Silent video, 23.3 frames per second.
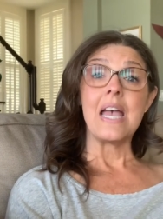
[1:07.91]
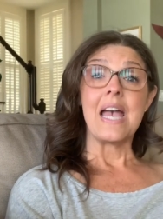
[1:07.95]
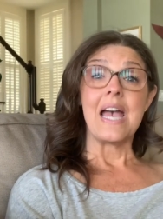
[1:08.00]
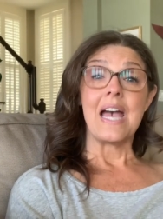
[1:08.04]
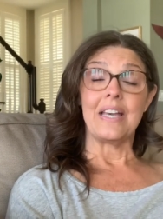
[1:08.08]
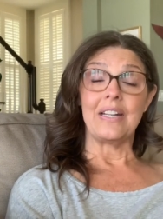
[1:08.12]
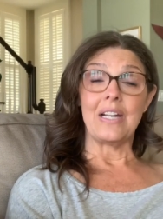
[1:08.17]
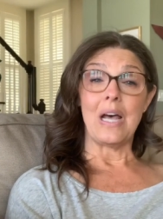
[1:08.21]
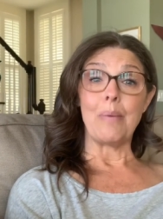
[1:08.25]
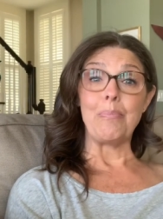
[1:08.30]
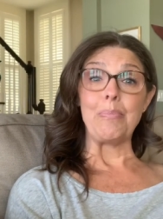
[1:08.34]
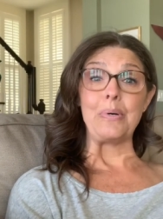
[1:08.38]

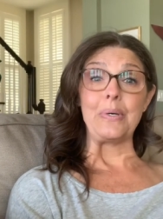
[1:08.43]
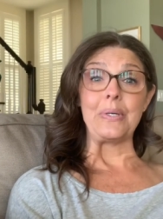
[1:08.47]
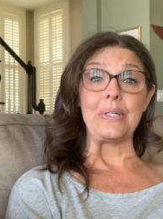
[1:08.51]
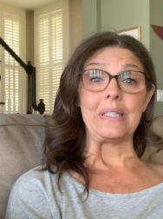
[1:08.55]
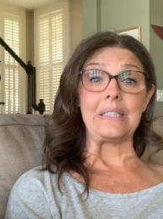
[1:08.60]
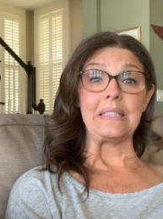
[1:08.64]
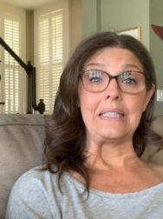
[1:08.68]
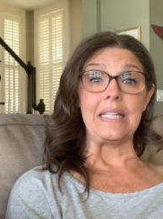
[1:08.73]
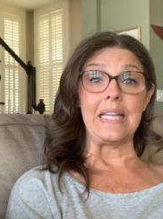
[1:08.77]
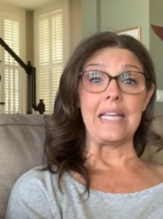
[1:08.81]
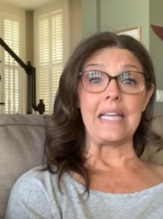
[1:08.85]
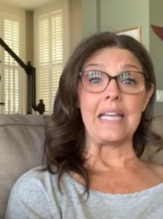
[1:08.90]
And I'll put a
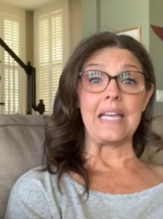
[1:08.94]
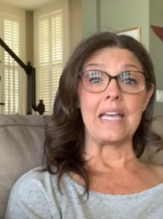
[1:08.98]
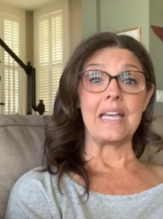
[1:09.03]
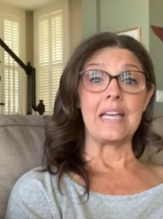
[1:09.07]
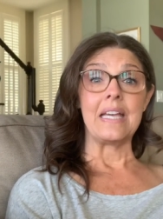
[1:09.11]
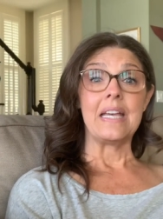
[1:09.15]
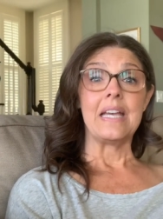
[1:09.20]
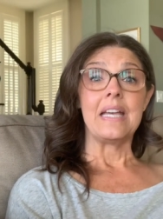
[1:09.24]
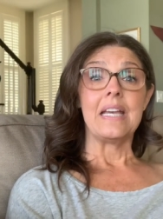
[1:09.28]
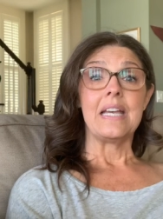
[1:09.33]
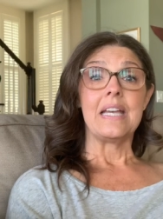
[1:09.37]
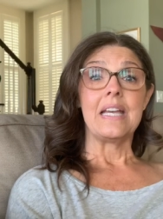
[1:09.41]
link
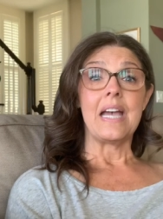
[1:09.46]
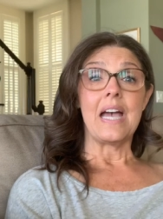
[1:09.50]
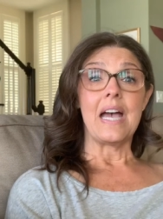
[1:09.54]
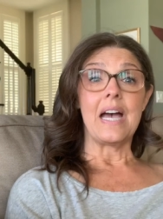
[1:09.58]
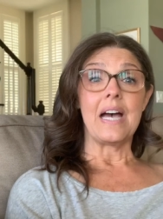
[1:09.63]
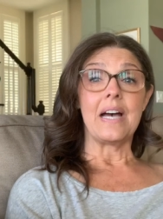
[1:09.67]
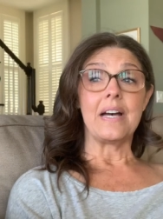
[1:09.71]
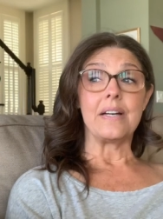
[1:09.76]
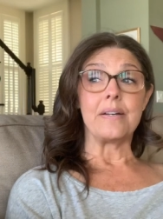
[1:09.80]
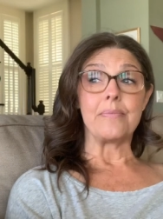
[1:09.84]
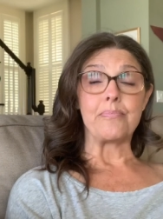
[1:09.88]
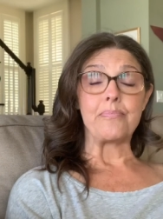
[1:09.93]

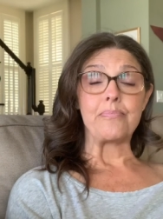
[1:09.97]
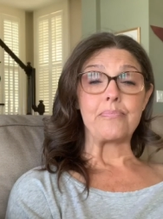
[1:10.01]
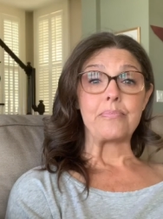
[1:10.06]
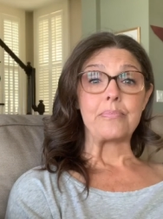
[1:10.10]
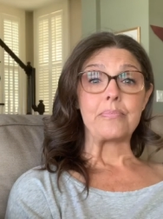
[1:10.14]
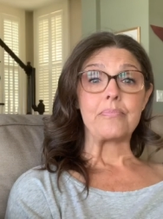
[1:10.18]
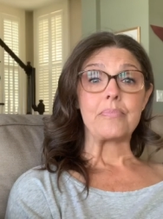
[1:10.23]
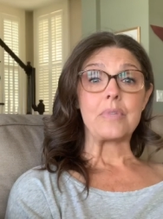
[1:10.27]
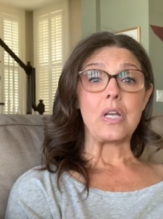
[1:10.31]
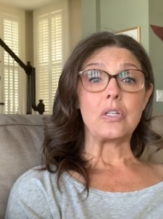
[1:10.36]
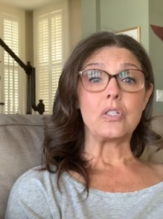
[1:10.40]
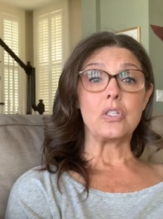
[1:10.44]
um,
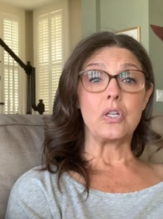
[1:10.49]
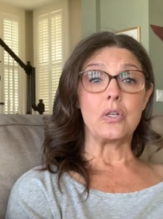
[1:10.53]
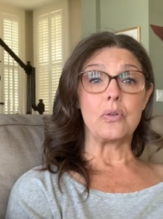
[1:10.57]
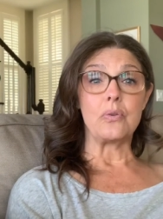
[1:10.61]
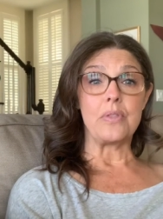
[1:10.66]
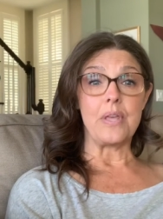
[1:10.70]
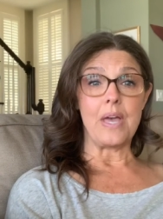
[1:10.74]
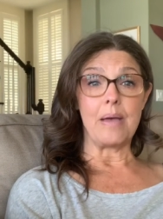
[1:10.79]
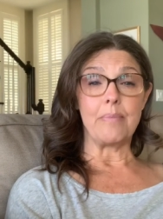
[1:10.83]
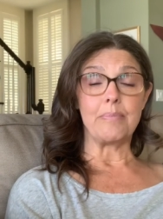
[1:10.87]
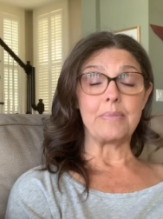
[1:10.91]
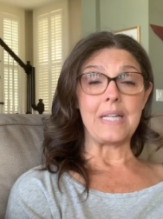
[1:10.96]
to
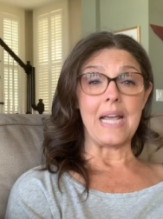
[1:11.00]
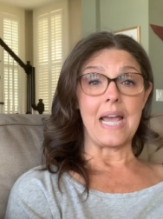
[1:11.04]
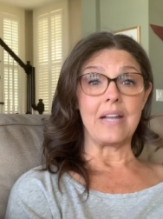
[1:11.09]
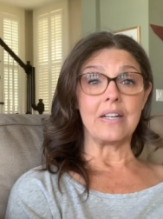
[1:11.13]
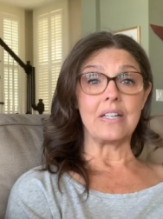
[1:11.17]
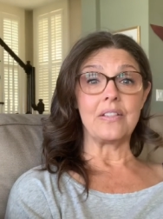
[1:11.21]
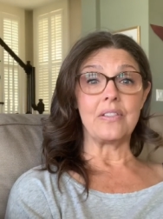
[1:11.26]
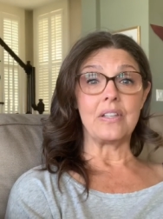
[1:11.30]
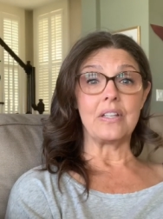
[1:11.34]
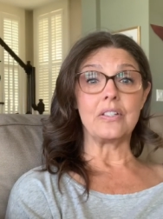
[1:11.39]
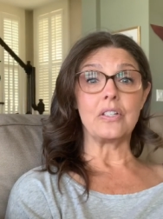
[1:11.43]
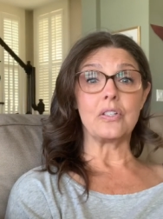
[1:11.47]
them down
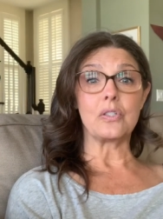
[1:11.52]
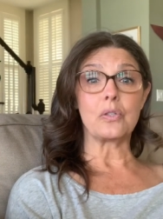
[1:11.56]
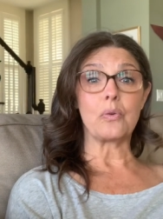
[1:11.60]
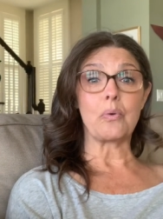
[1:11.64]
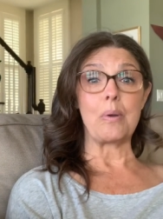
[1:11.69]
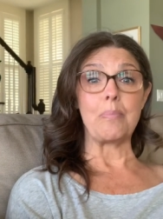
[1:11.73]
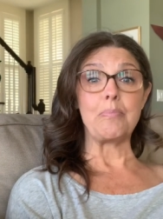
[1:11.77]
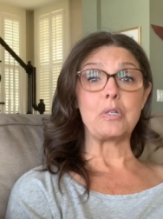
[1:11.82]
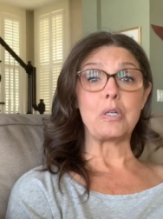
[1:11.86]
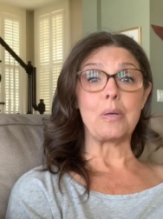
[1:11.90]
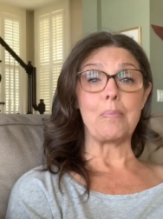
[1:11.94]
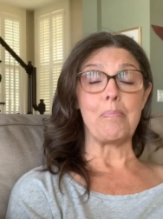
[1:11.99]
in the
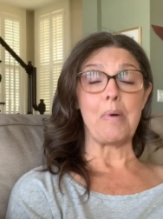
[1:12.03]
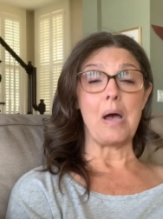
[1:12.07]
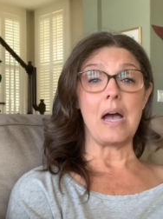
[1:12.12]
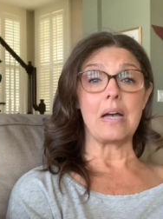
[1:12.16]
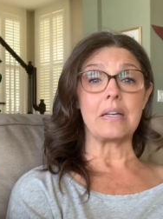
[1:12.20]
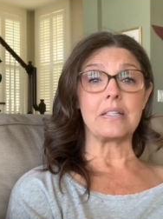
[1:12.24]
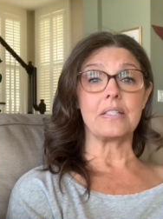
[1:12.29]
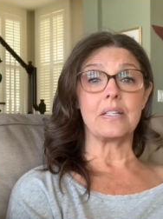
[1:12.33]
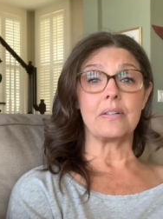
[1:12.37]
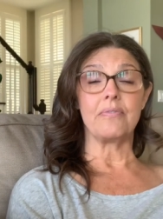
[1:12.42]
description box.